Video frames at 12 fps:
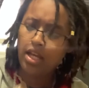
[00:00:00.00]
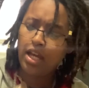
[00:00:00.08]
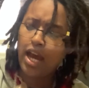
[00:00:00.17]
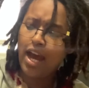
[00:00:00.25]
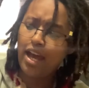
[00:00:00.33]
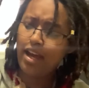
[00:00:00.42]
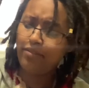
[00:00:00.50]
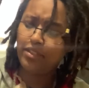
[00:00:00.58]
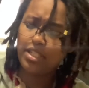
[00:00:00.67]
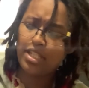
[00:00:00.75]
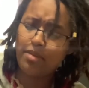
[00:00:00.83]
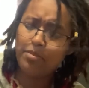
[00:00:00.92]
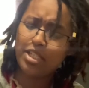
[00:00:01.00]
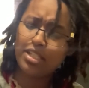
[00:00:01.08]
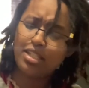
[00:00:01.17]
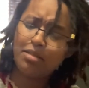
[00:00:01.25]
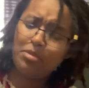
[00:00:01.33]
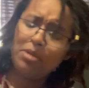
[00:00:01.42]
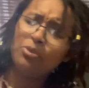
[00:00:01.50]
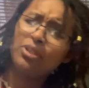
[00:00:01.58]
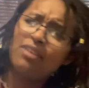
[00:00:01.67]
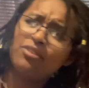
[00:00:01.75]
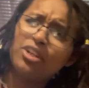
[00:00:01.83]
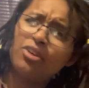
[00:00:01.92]
I have to say, because some people
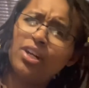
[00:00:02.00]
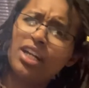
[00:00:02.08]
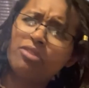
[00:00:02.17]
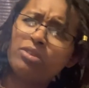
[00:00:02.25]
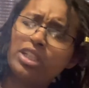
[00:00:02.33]
never know how to really